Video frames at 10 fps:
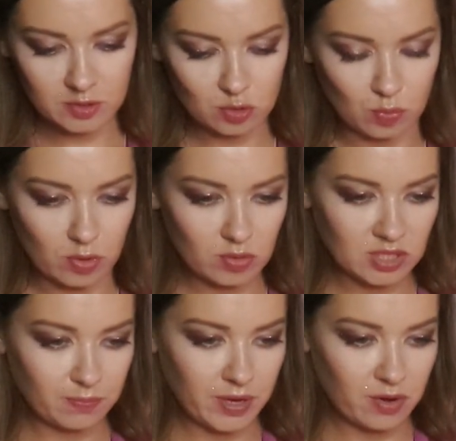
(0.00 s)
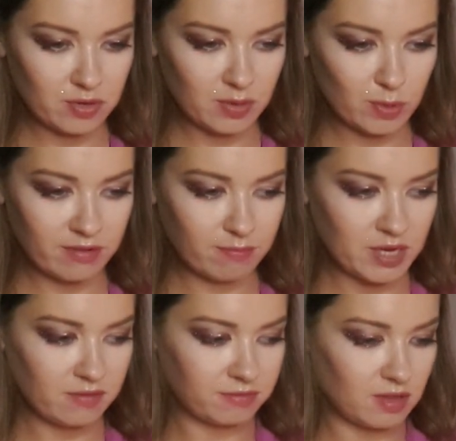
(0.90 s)
Subrosa Peony, we have
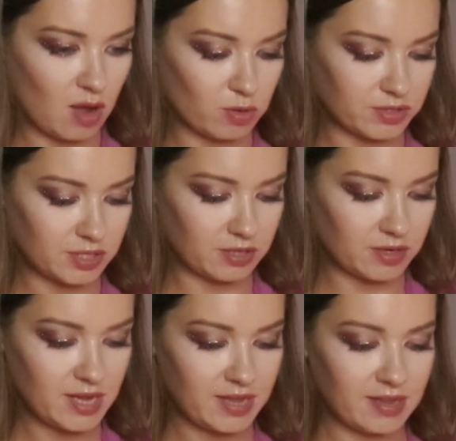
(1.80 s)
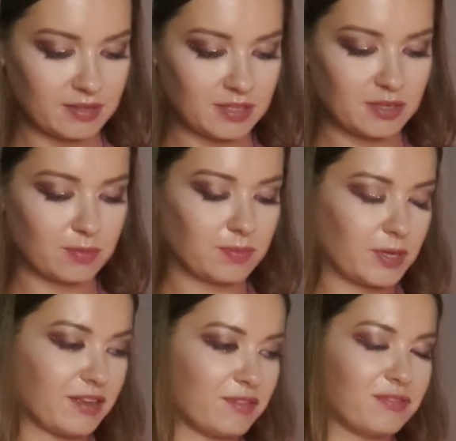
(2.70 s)
many flowers here, and here
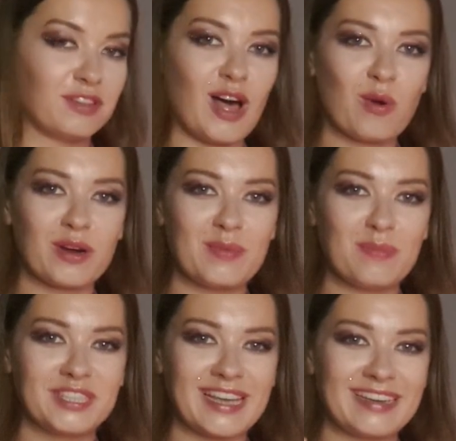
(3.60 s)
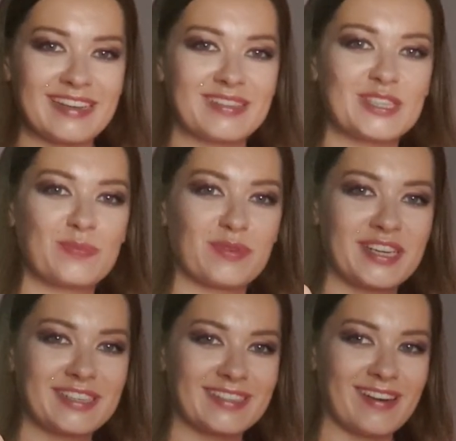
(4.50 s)
we have the flower botanical
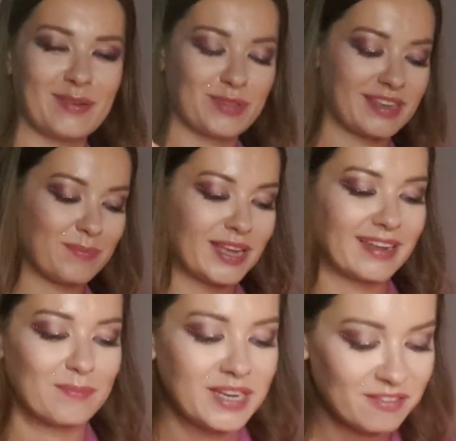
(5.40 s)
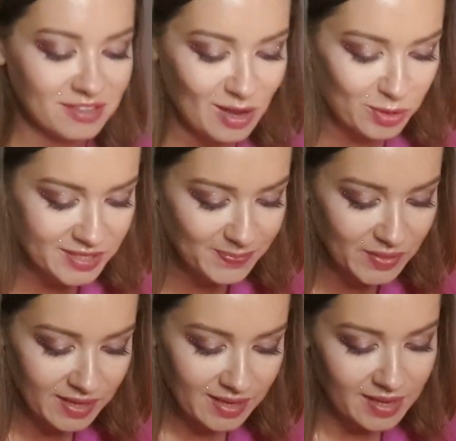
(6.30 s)
inspirations card with Camellia, many flowers.
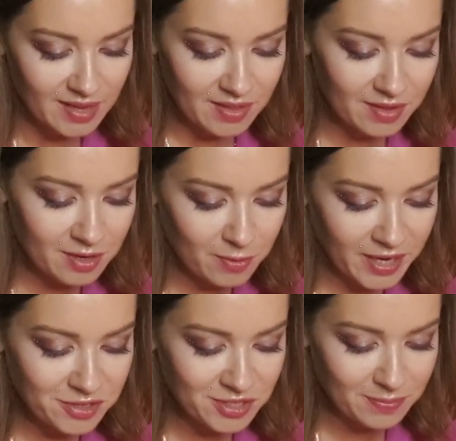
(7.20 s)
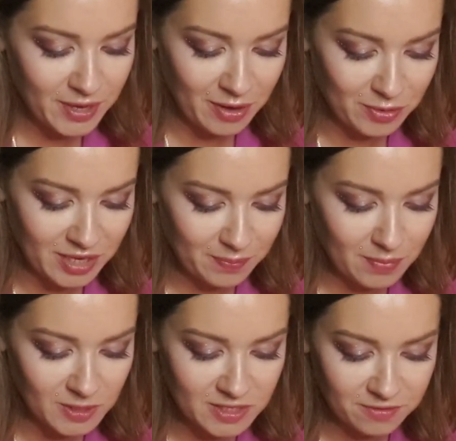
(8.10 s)
The Courageous Peony,
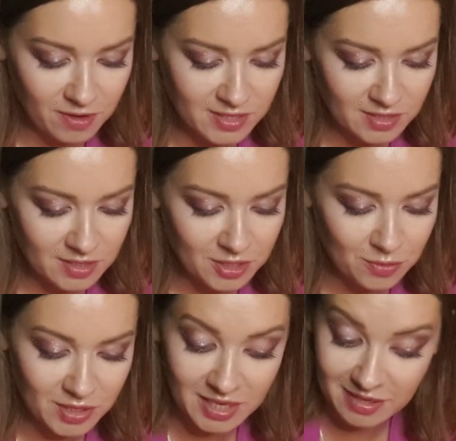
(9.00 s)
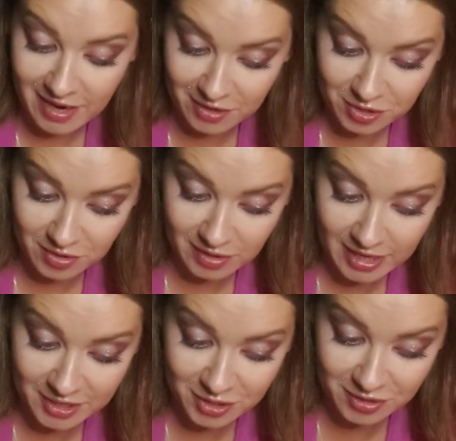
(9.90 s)
multifaceted, unique nature,
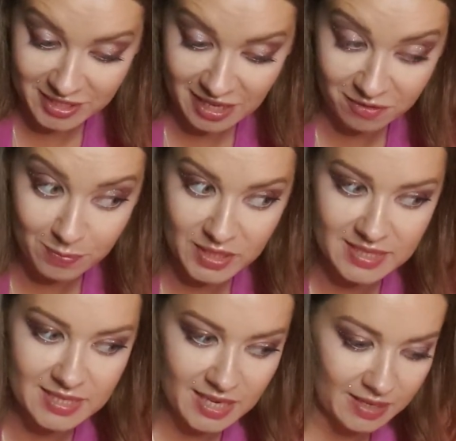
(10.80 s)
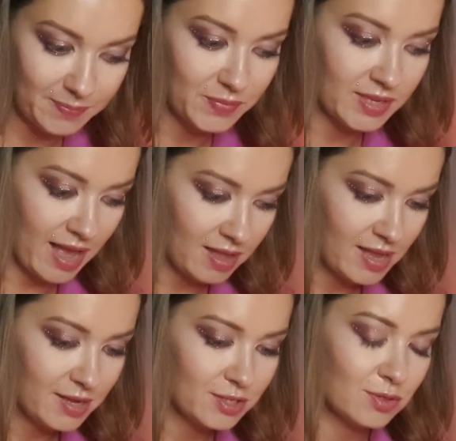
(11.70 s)
let yourself be seen. Yeah,
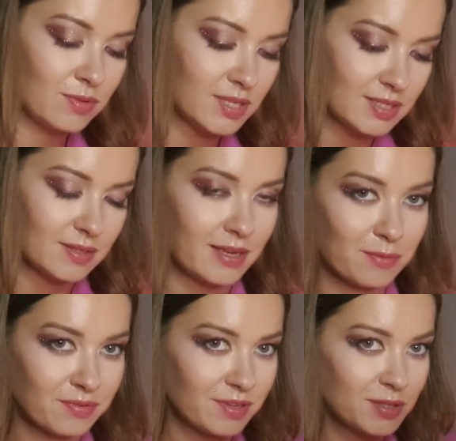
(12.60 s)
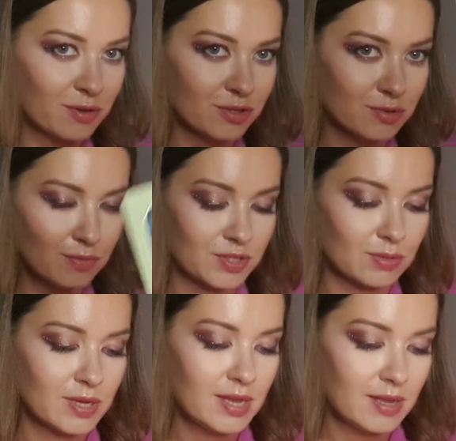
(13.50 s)
so this, yeah, reveal your truth.
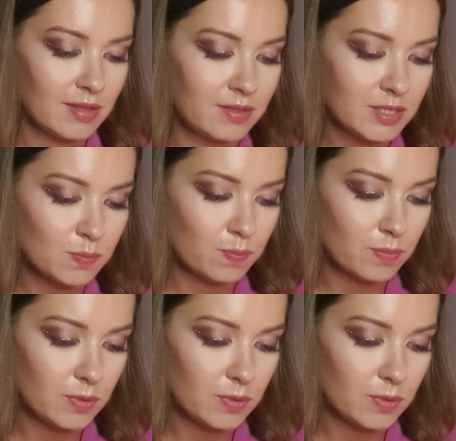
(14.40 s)
So this